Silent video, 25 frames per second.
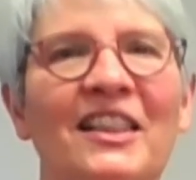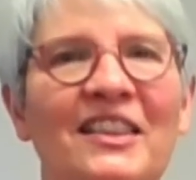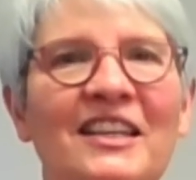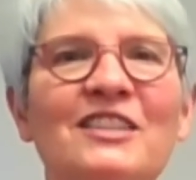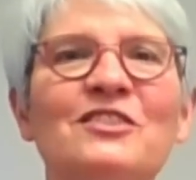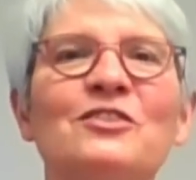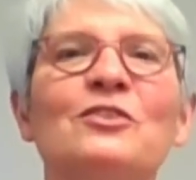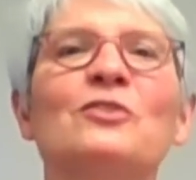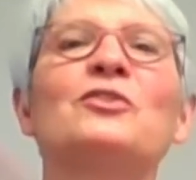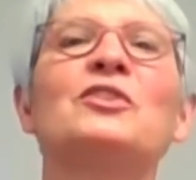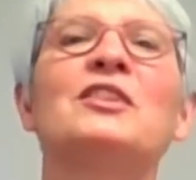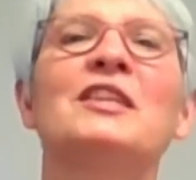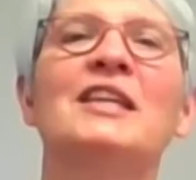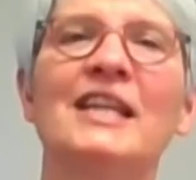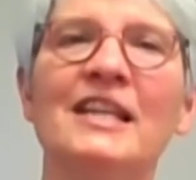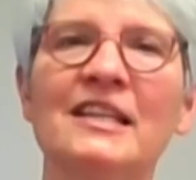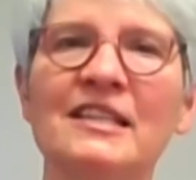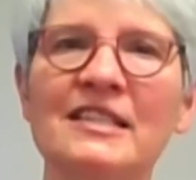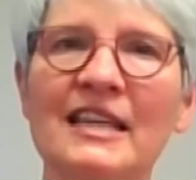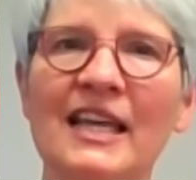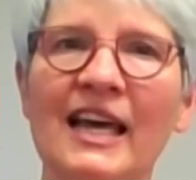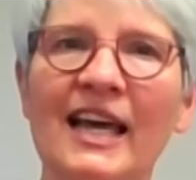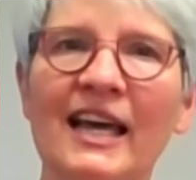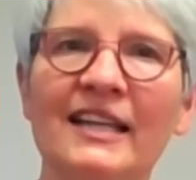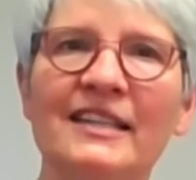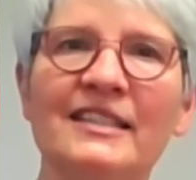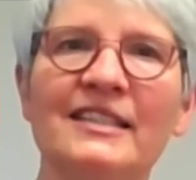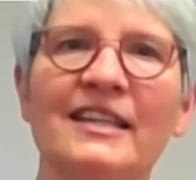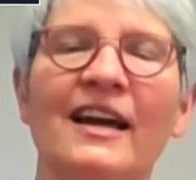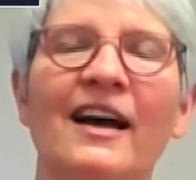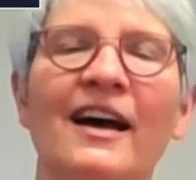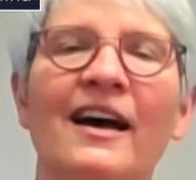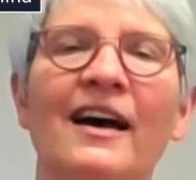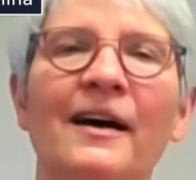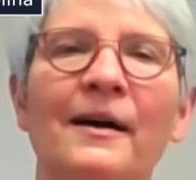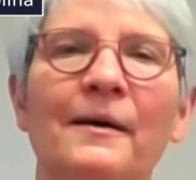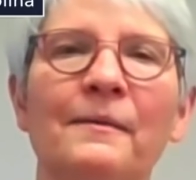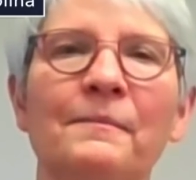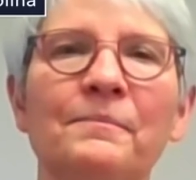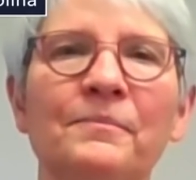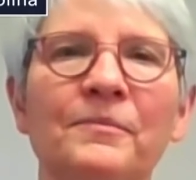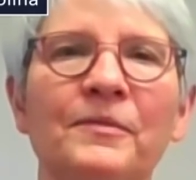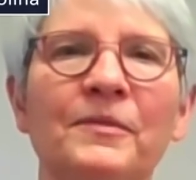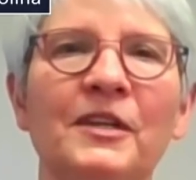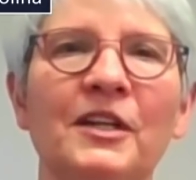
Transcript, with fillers: These are things that, um,